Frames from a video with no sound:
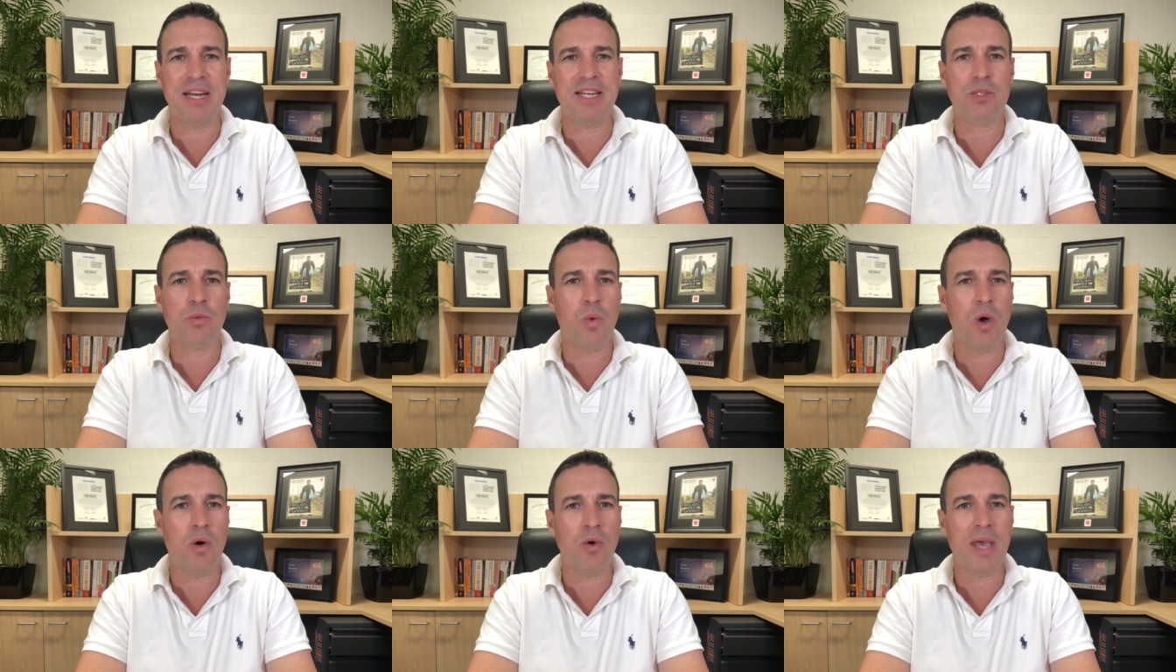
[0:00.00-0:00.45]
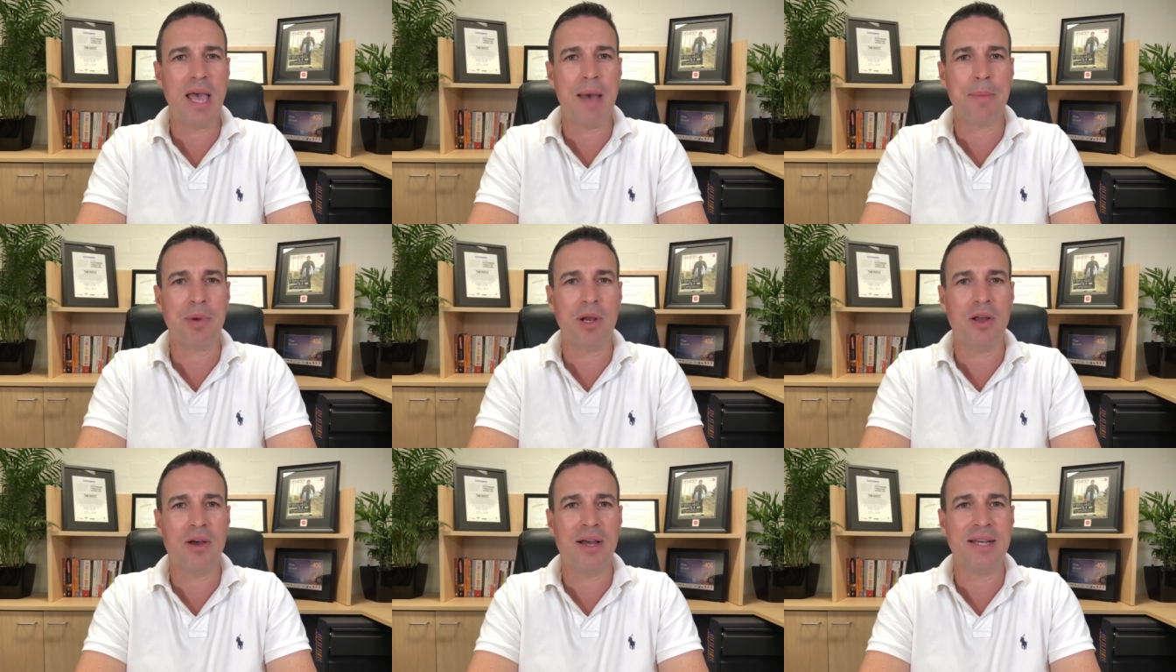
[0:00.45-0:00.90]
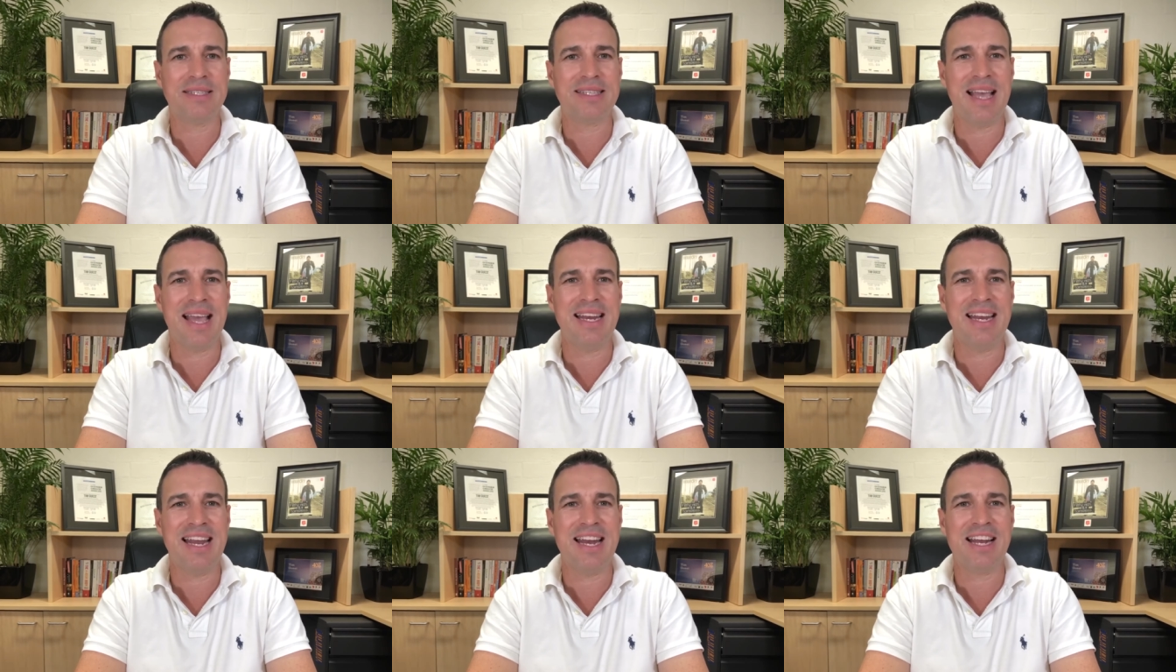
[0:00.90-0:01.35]
It is well capitalised
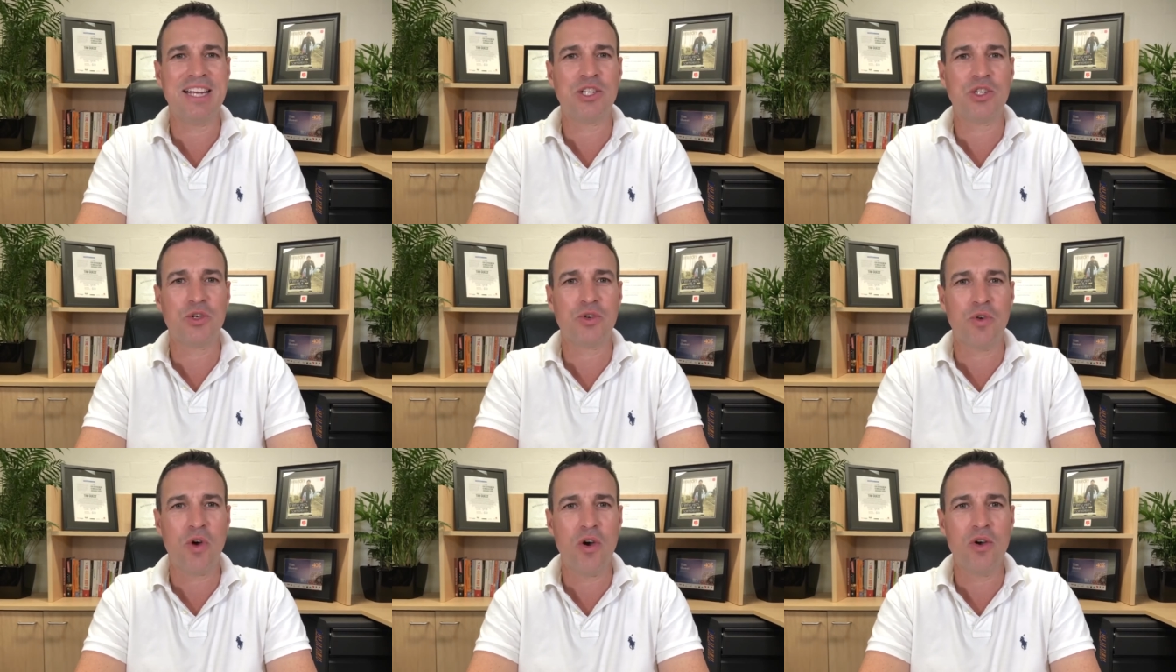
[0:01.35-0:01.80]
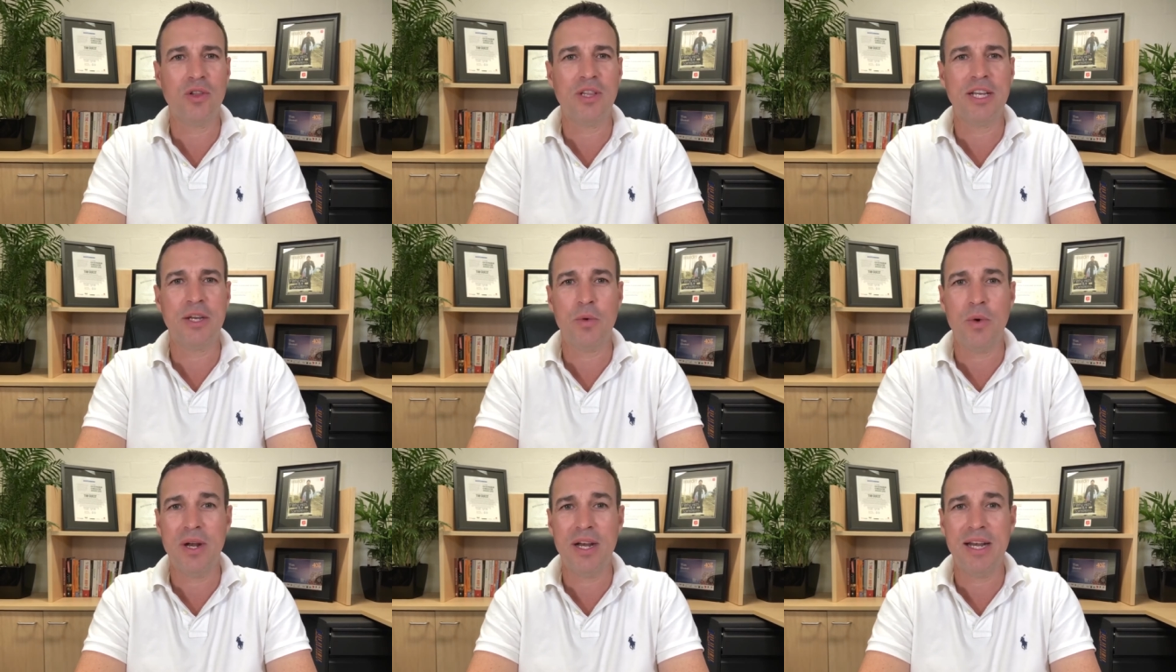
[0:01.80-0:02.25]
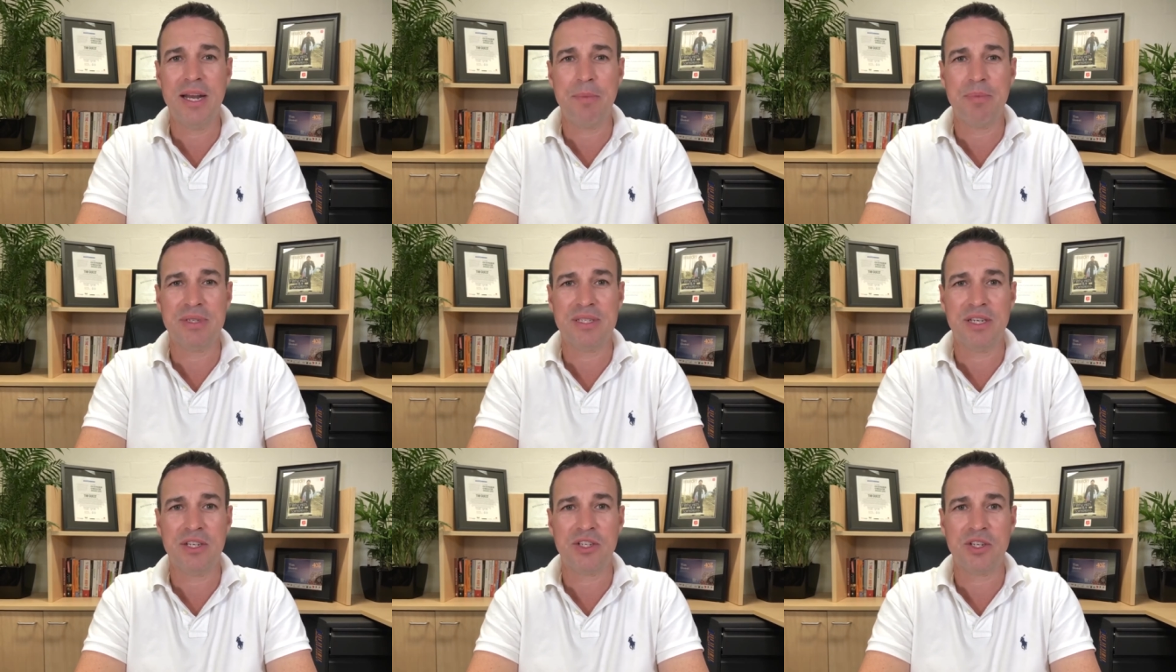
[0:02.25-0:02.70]
and in a strong liquidity
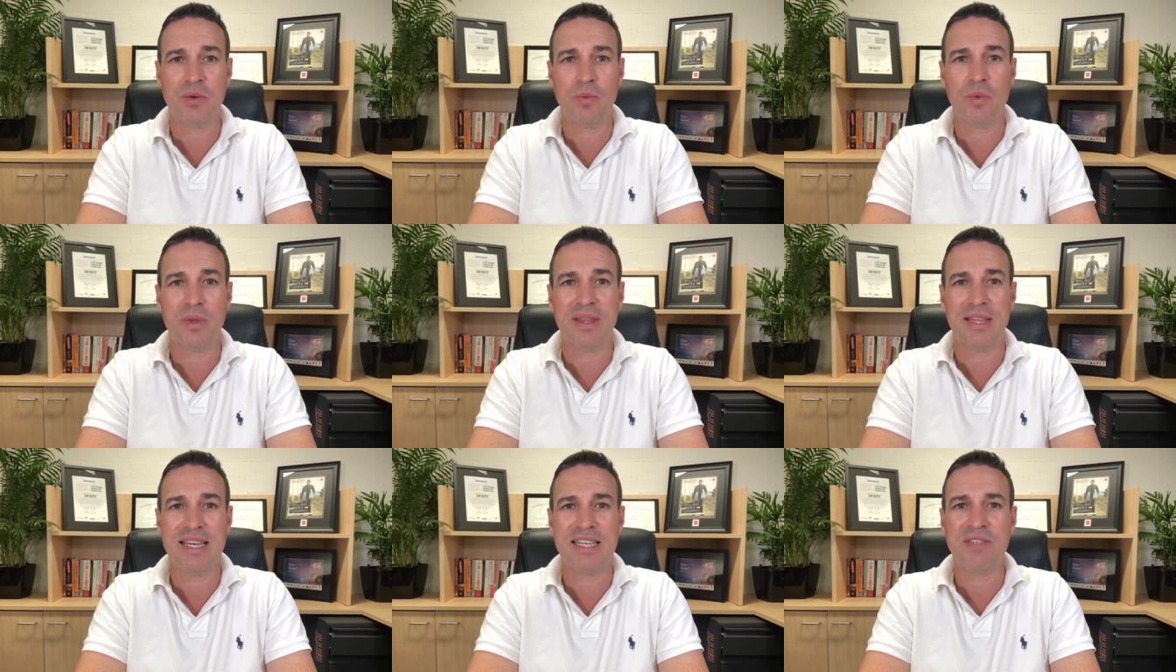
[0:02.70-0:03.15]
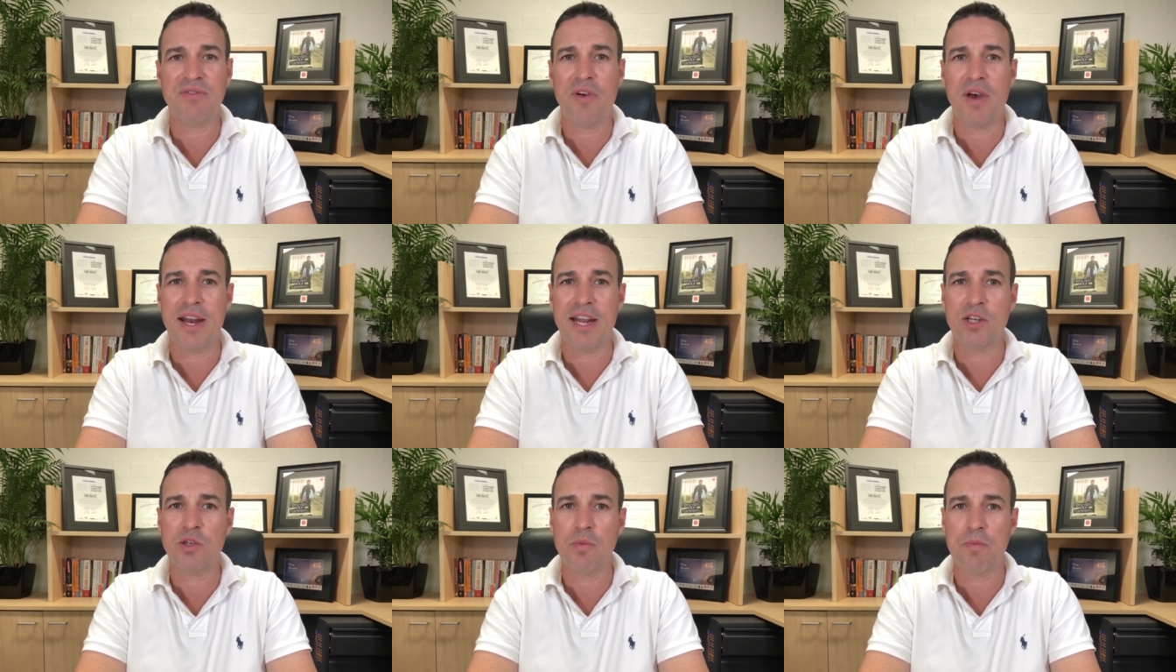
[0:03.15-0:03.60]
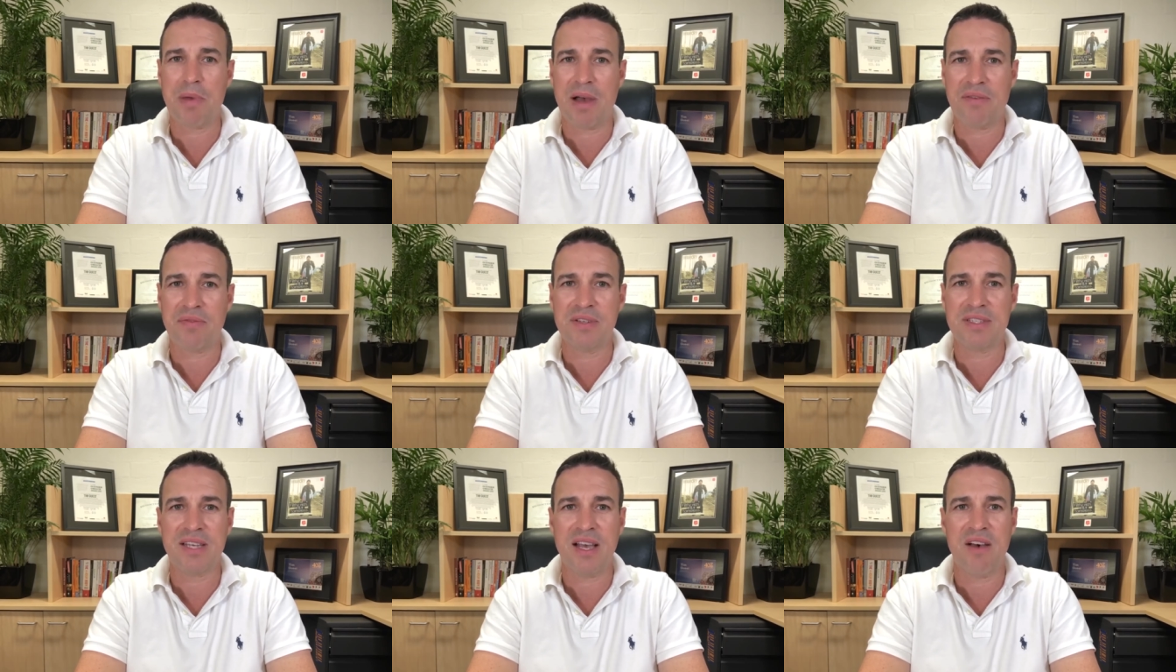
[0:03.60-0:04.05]
position with these financial
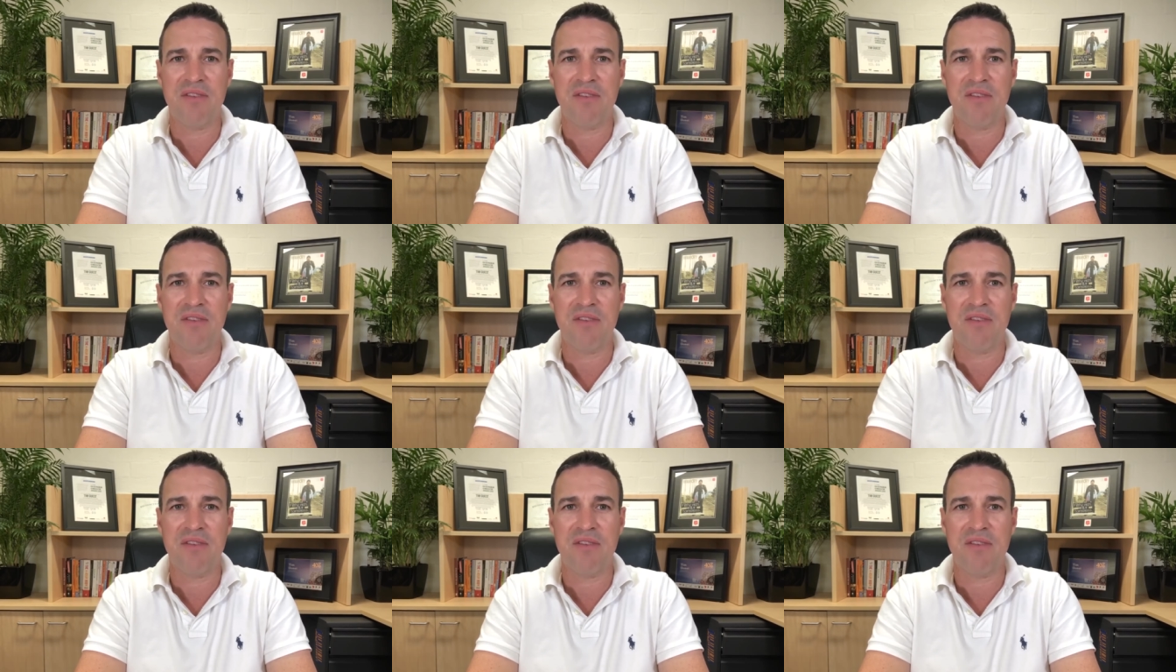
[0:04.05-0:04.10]
buffers